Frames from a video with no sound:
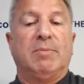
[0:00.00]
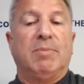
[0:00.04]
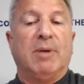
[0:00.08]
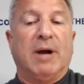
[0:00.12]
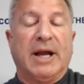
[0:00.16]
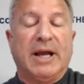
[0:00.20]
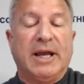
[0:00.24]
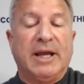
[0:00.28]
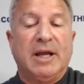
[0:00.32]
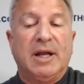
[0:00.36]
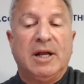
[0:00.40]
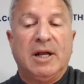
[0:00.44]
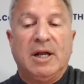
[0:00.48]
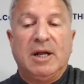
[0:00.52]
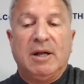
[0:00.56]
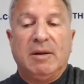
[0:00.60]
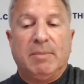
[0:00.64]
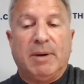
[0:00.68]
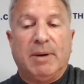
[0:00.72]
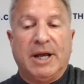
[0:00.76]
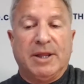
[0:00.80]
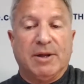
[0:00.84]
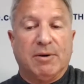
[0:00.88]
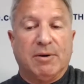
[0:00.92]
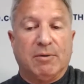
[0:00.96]
by
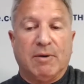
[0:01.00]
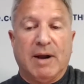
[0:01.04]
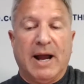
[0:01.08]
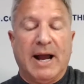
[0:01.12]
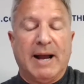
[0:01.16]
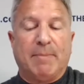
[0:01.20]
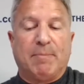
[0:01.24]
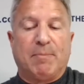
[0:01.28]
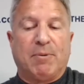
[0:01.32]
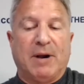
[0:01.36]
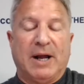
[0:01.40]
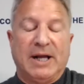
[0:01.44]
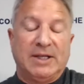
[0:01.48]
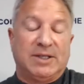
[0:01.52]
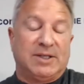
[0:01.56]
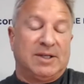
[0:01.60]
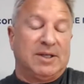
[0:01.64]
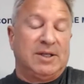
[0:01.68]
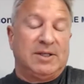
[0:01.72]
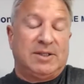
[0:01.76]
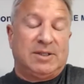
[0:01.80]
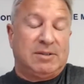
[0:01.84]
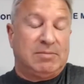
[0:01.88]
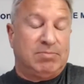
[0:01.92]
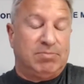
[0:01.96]
the wrap price
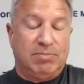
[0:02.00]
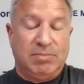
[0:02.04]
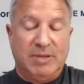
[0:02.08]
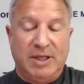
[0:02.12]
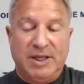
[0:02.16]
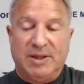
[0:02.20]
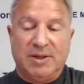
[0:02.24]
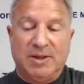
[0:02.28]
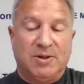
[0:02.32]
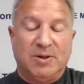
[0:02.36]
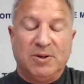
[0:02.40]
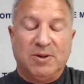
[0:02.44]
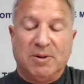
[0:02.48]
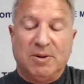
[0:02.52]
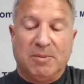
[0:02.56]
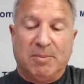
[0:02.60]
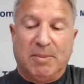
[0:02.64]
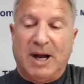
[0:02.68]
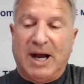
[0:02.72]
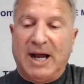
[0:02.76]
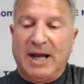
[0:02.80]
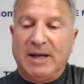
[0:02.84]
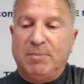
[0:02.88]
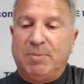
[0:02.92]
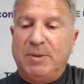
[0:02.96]
list. Neither do the
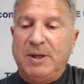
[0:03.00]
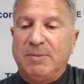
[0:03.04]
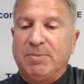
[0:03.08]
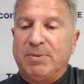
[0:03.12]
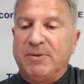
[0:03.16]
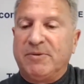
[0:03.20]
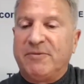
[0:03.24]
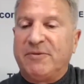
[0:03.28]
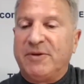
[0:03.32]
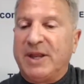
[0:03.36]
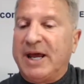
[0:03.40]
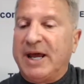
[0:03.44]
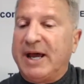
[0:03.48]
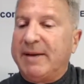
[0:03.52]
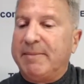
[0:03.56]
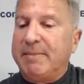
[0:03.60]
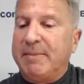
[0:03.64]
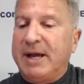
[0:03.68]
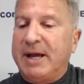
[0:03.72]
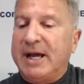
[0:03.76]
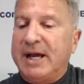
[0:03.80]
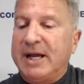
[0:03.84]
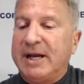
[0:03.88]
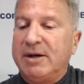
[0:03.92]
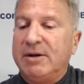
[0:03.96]
mine people, for that
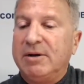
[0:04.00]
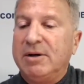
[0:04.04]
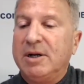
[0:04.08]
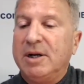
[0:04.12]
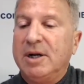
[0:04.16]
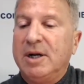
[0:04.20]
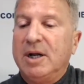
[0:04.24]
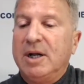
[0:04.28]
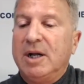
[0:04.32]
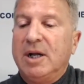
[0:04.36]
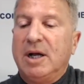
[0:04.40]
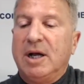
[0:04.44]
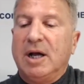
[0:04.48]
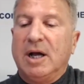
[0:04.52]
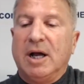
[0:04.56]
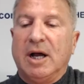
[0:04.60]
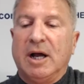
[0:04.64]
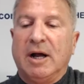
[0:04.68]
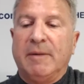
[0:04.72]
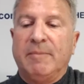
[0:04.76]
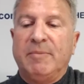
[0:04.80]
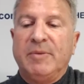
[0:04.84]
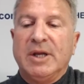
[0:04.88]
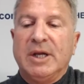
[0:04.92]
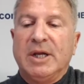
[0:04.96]
matter.
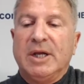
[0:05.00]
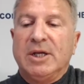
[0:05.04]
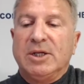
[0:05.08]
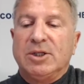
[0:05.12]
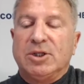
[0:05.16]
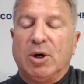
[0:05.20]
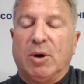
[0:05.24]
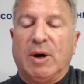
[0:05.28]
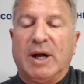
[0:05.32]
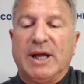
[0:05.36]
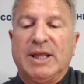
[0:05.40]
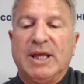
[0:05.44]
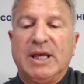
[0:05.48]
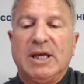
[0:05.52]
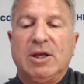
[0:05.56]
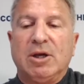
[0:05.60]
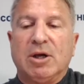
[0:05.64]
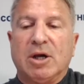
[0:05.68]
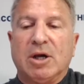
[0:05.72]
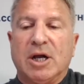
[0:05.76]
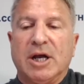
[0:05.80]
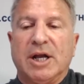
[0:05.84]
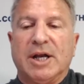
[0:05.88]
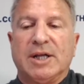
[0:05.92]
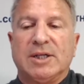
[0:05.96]
So I think
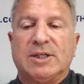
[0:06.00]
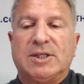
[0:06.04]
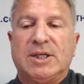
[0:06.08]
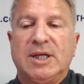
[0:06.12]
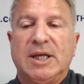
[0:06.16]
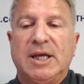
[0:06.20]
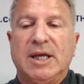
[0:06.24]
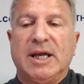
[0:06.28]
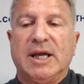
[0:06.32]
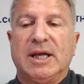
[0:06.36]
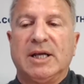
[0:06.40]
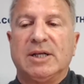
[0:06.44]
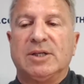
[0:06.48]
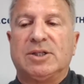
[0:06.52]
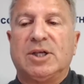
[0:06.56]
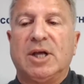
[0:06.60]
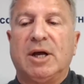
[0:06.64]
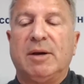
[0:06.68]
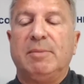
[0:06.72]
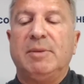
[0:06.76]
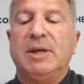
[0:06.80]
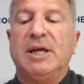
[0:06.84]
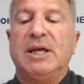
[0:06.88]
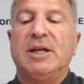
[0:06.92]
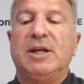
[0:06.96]
you're going to see
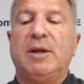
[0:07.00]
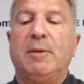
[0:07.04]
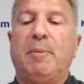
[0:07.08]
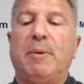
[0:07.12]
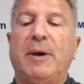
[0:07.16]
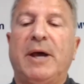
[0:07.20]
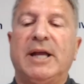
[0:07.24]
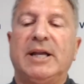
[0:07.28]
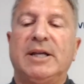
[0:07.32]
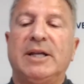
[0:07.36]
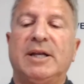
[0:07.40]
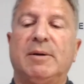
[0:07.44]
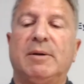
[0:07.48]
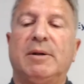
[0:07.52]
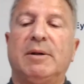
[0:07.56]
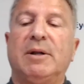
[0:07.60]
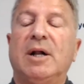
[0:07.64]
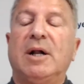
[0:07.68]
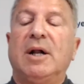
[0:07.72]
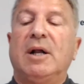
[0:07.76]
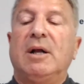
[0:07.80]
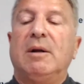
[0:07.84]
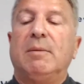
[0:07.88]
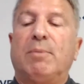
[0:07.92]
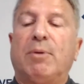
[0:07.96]
some independent
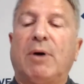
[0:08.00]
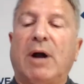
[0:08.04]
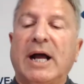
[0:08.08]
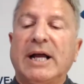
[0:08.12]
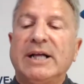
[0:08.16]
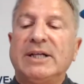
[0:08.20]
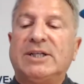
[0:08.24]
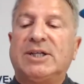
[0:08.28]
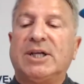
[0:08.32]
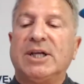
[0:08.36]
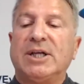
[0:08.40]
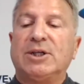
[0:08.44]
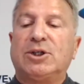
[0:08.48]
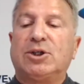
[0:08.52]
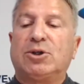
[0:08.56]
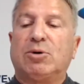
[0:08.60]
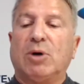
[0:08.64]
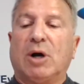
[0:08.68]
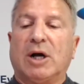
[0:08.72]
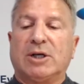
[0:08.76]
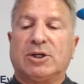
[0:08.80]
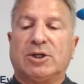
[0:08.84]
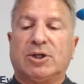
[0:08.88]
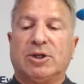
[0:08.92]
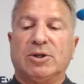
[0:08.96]
pricing
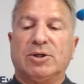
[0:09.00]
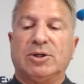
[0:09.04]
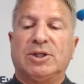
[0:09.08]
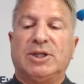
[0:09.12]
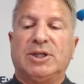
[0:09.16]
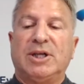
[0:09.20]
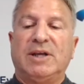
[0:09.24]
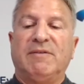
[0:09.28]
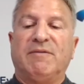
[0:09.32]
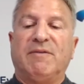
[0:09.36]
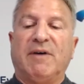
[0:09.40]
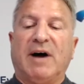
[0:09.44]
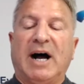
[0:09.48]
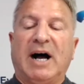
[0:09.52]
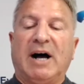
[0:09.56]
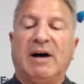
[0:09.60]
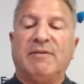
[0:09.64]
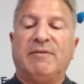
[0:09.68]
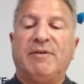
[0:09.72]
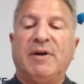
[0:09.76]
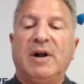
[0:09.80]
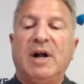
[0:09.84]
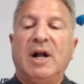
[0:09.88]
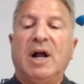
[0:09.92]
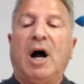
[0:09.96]
structures
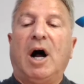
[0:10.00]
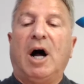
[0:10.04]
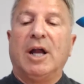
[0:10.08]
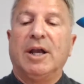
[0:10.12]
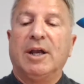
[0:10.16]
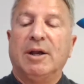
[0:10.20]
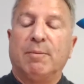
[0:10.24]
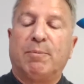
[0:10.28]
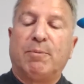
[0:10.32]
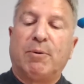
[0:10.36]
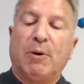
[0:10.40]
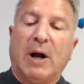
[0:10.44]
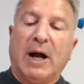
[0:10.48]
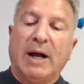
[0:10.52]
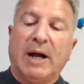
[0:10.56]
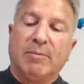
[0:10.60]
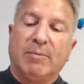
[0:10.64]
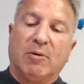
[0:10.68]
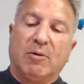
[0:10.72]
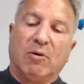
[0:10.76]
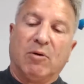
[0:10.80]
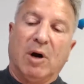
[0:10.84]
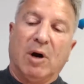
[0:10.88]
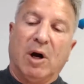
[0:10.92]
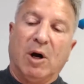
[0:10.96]
evolve on the
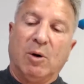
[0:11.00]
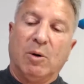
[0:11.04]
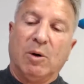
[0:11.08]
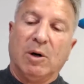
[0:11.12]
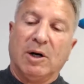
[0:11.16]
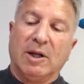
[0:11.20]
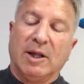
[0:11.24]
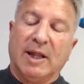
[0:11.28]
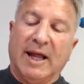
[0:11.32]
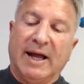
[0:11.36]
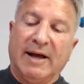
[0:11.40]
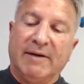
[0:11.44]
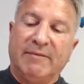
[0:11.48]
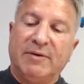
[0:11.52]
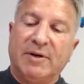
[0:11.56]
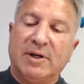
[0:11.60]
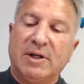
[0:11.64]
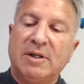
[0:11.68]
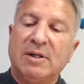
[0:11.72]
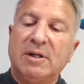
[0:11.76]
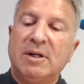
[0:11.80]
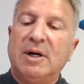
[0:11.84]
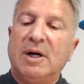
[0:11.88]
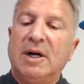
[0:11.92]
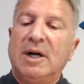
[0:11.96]
prime grower
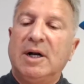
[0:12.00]
level.